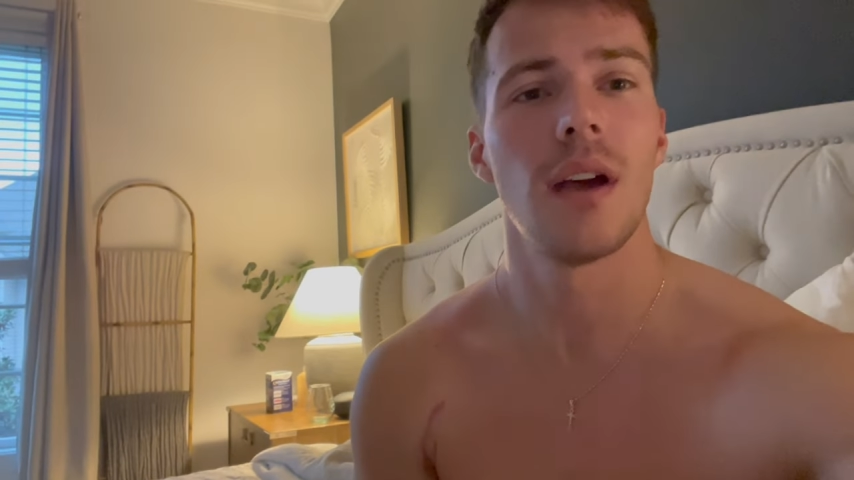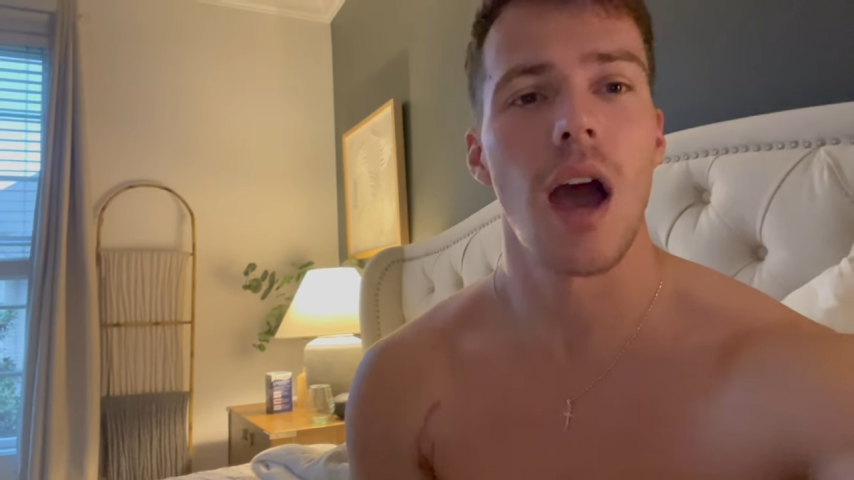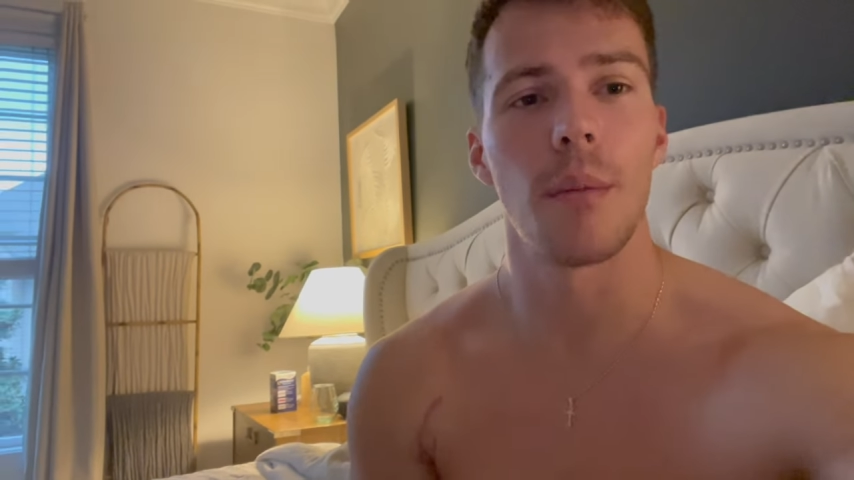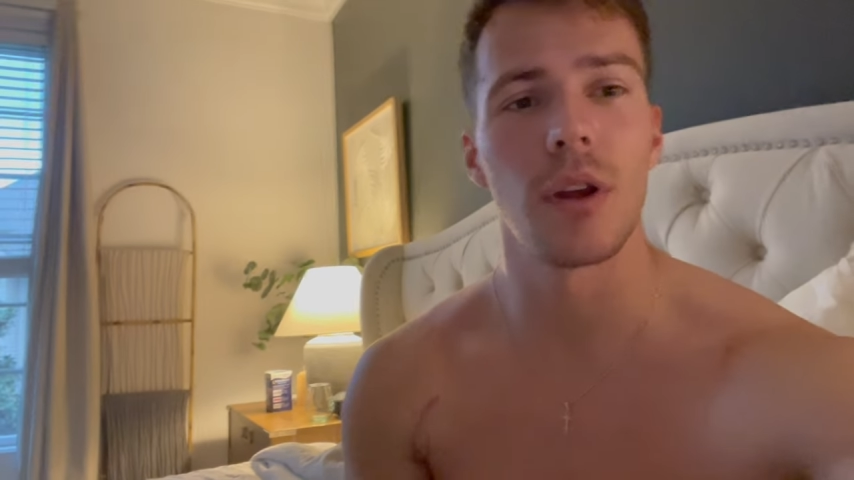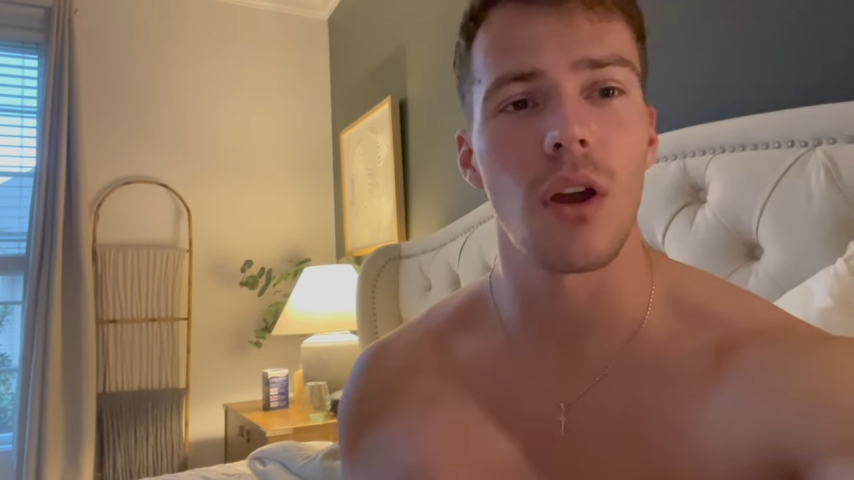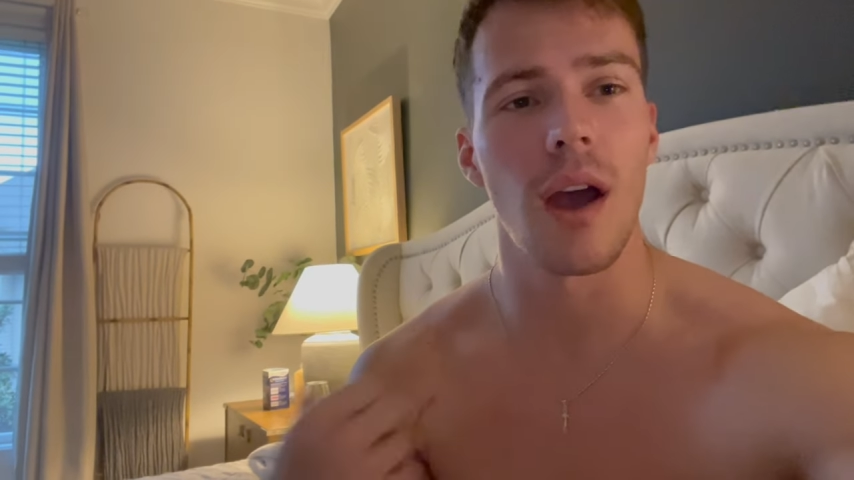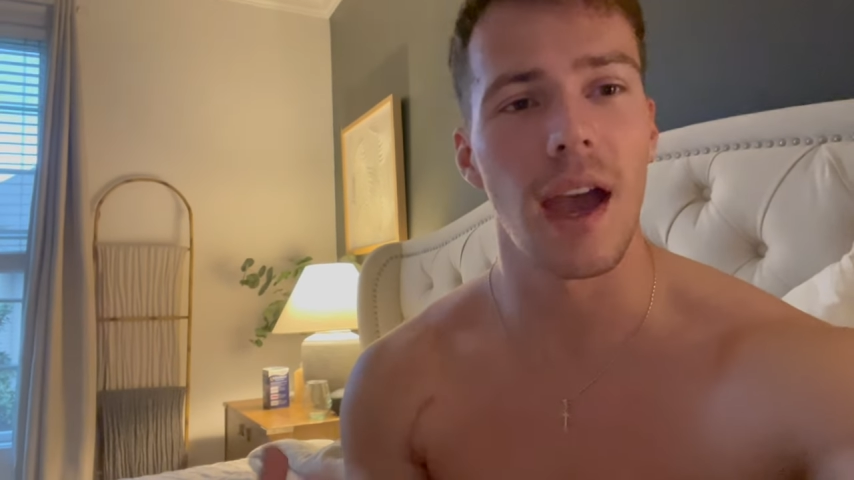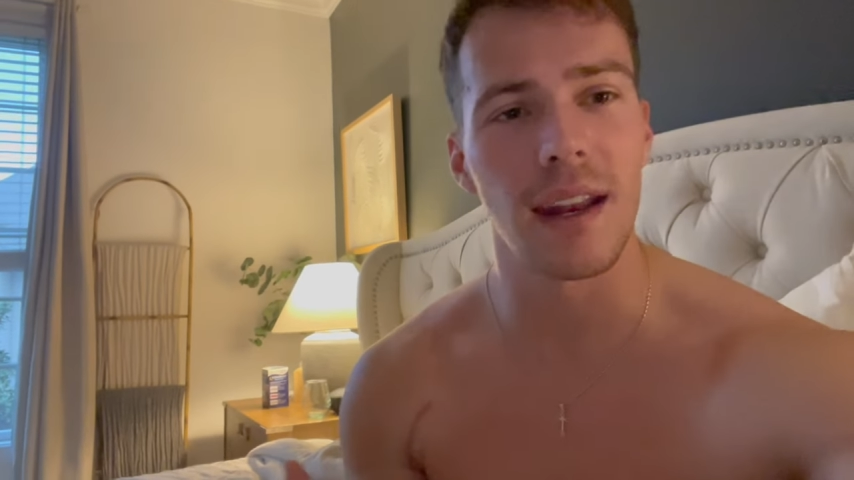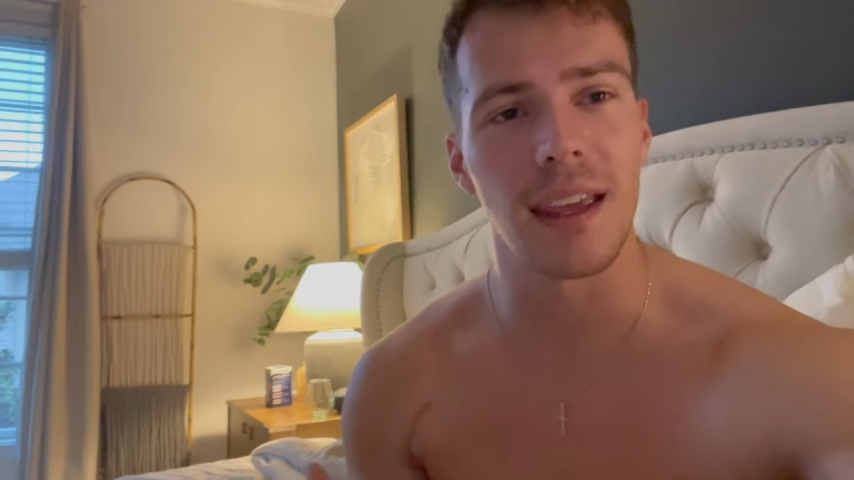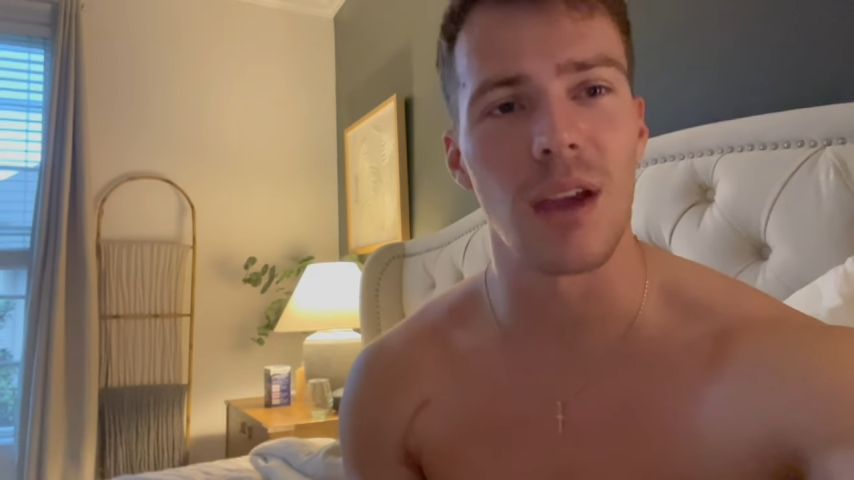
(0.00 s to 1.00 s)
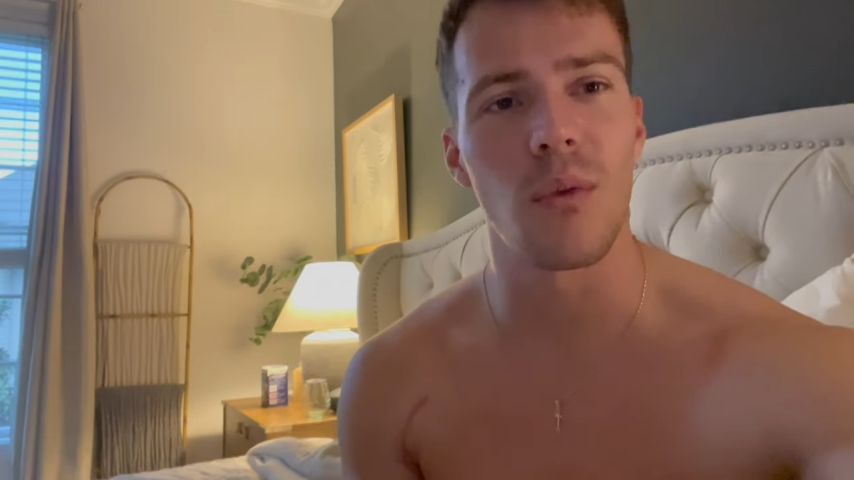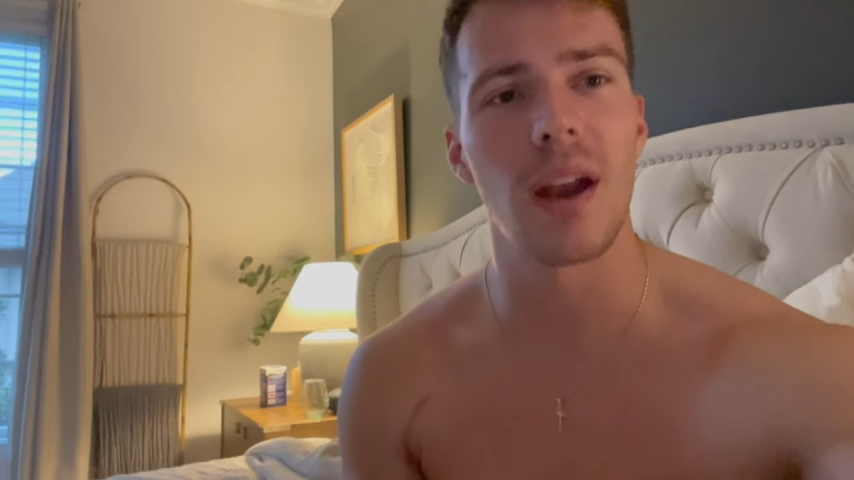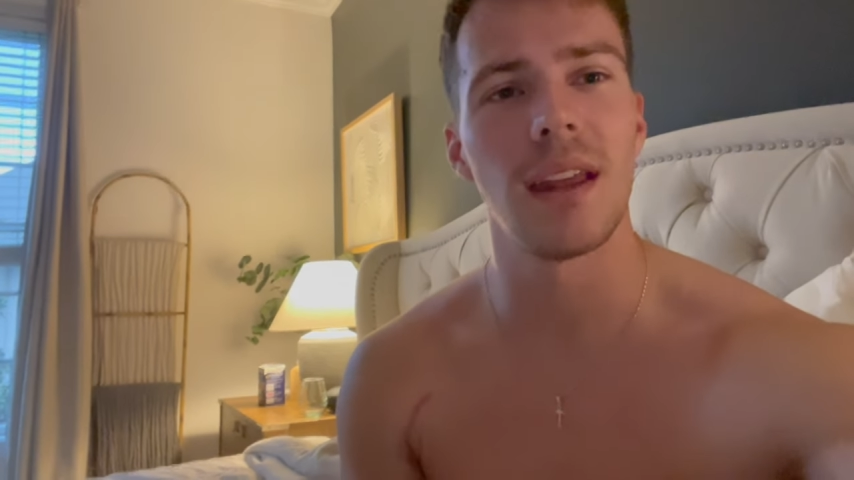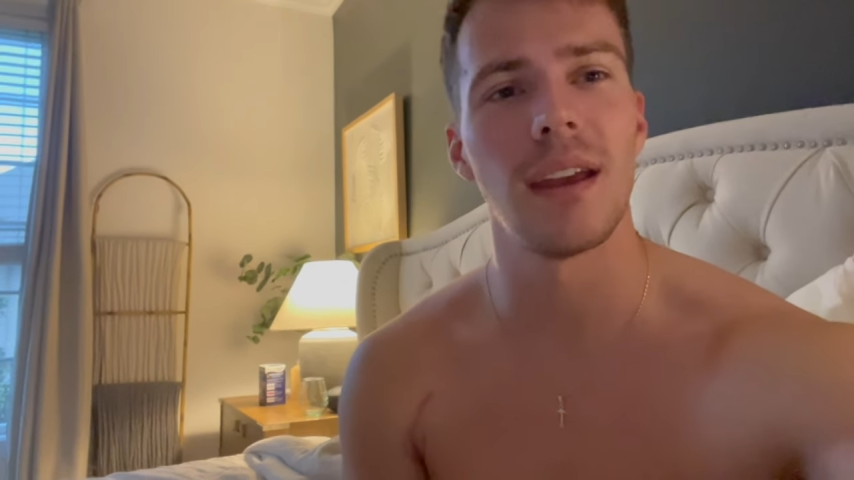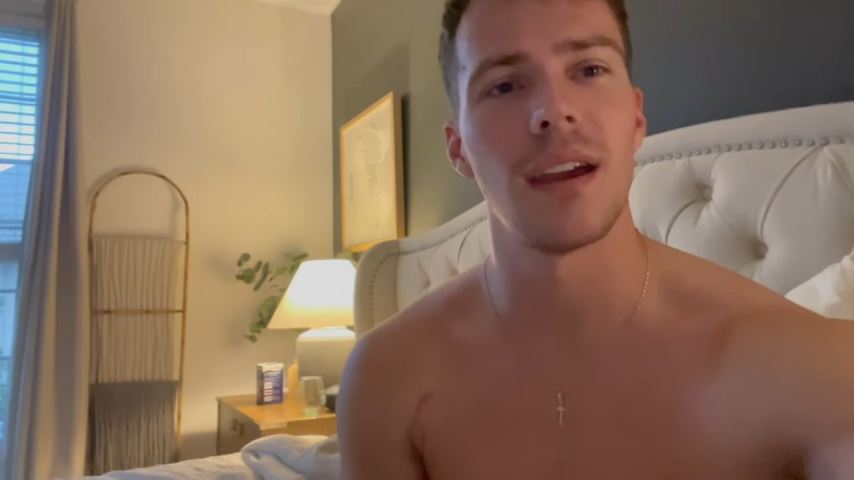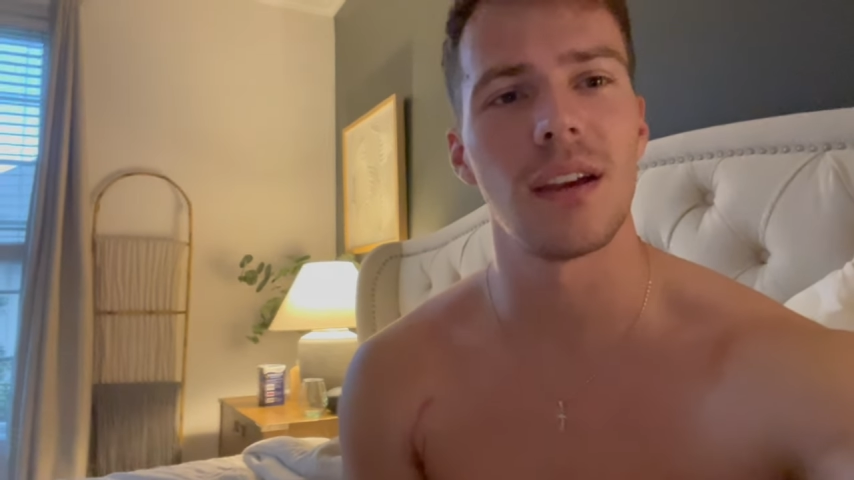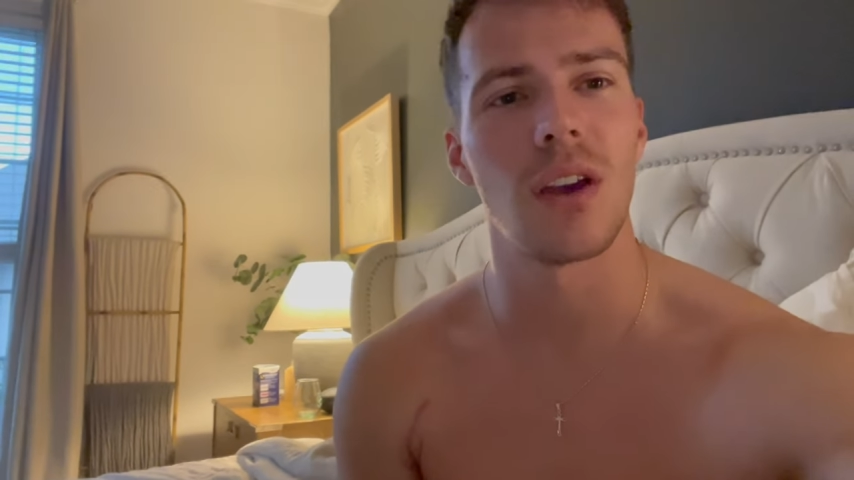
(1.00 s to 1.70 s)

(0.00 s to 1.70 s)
I'm gonna go ahead and get ready,